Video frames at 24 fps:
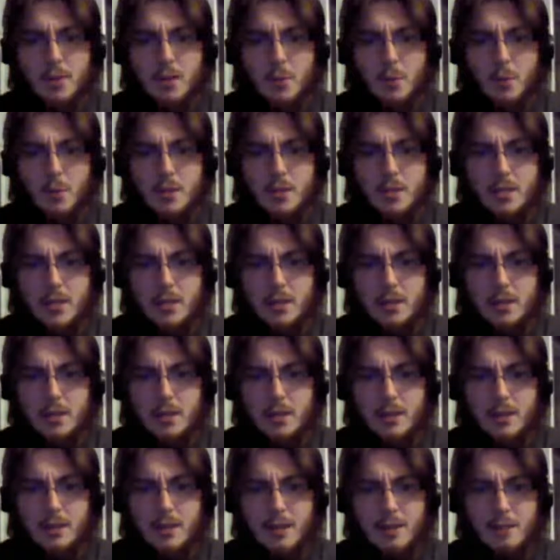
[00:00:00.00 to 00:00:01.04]

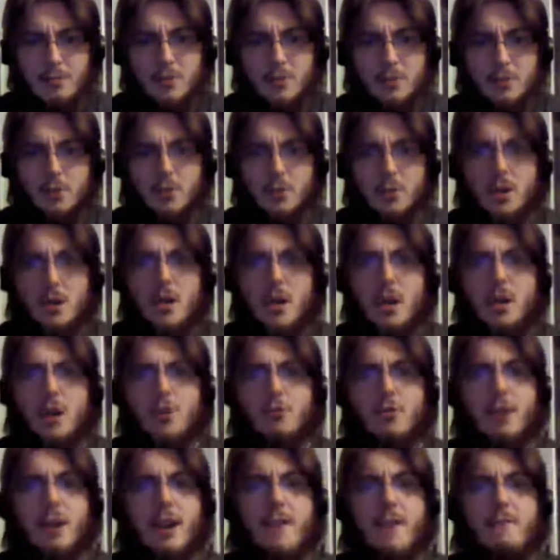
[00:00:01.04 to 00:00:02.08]
wanting them to
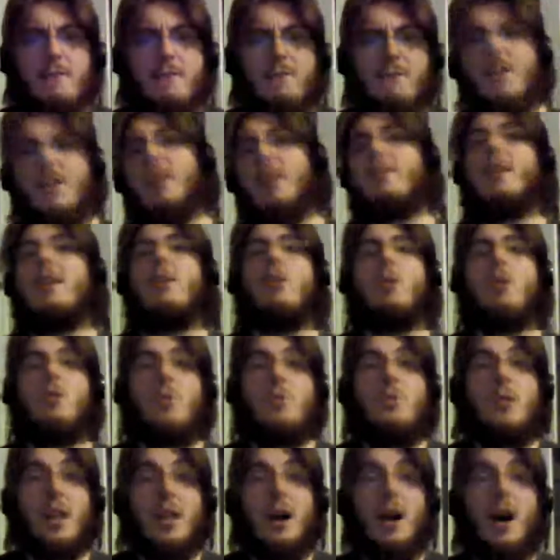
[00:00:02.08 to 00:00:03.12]
try and figure out
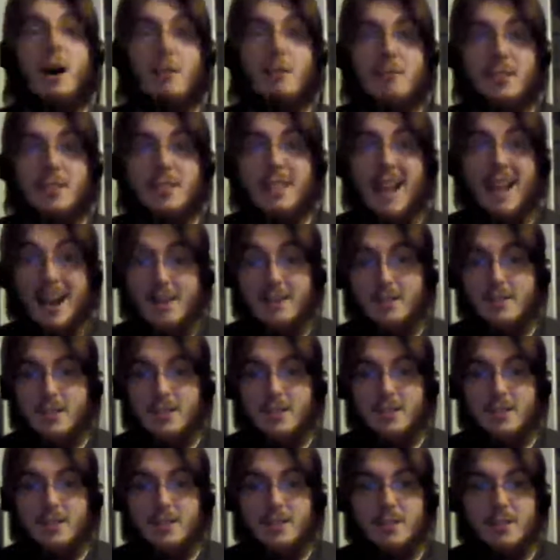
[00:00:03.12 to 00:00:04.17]
who they are as
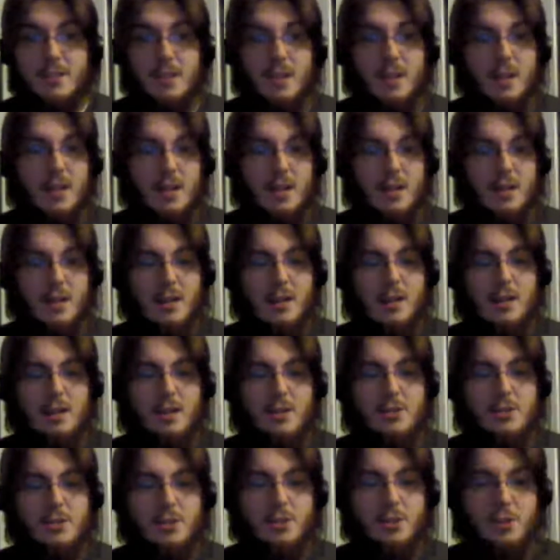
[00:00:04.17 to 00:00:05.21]
characters
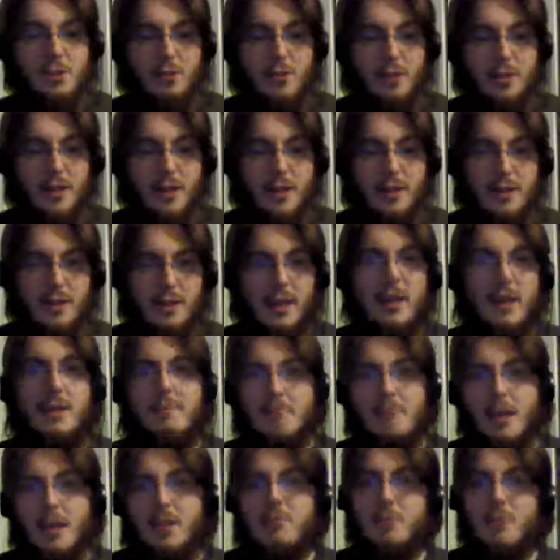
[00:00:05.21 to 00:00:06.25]
so that they can
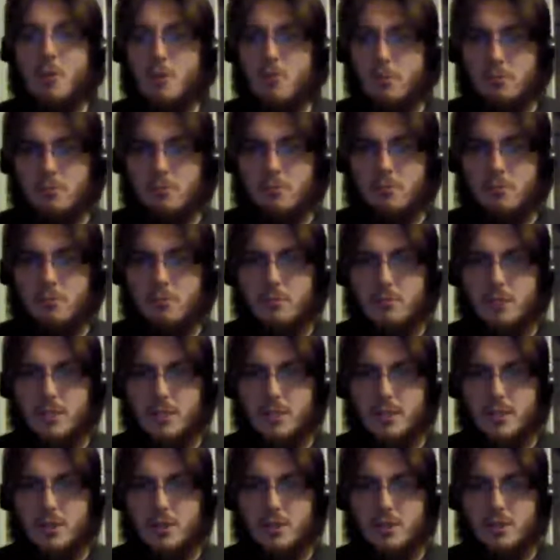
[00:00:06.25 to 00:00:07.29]
make their own
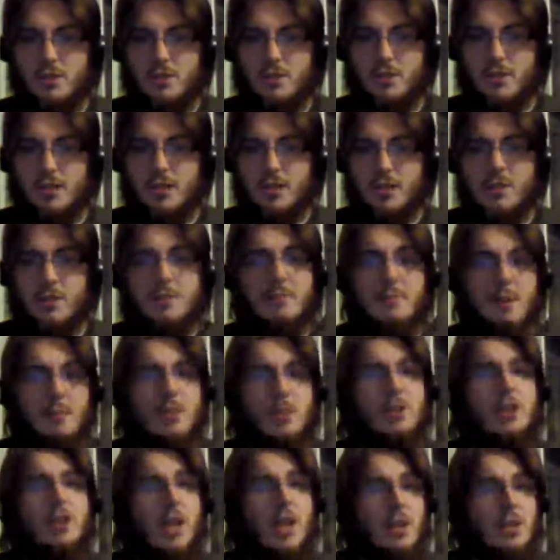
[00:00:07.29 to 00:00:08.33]
decisions and things, and maybe
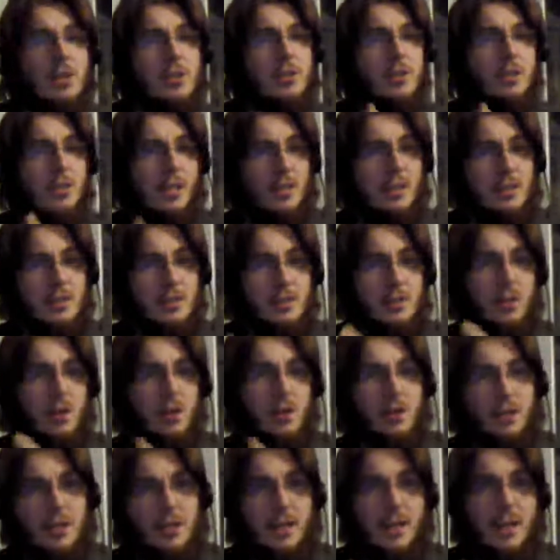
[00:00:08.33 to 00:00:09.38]
change things
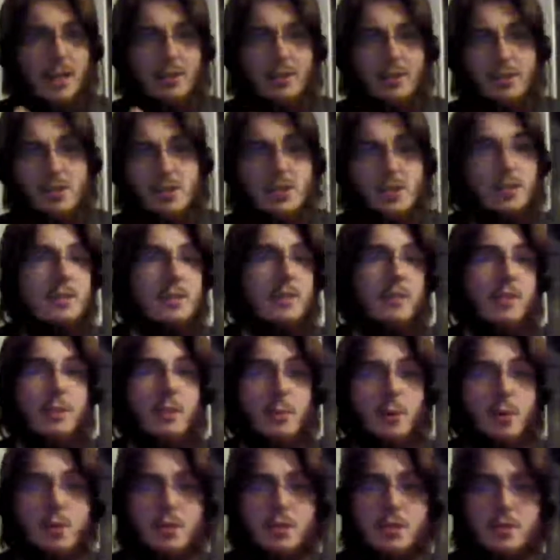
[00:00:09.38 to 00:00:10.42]
on their character sheets if they
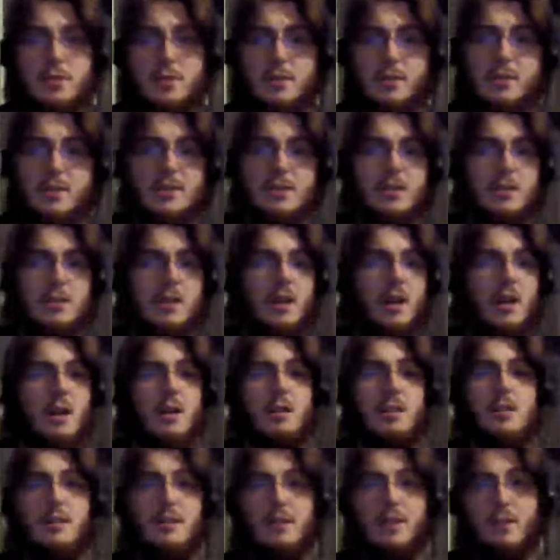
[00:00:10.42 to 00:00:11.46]
want to. This is
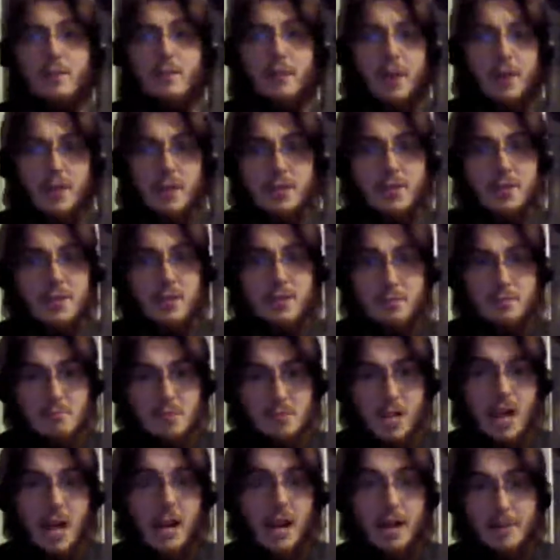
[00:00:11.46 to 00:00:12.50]
the first
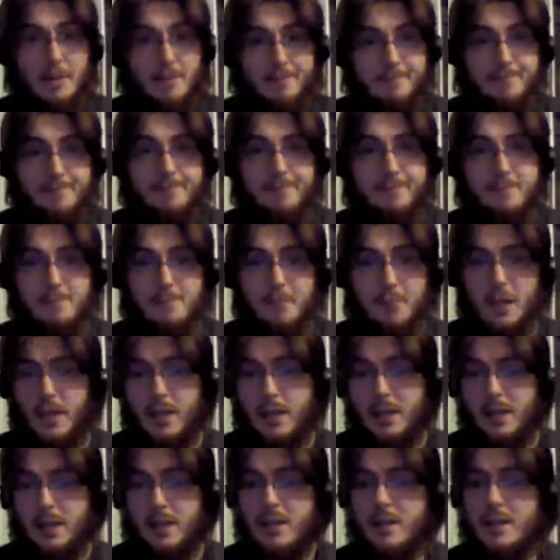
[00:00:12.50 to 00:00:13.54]
time playing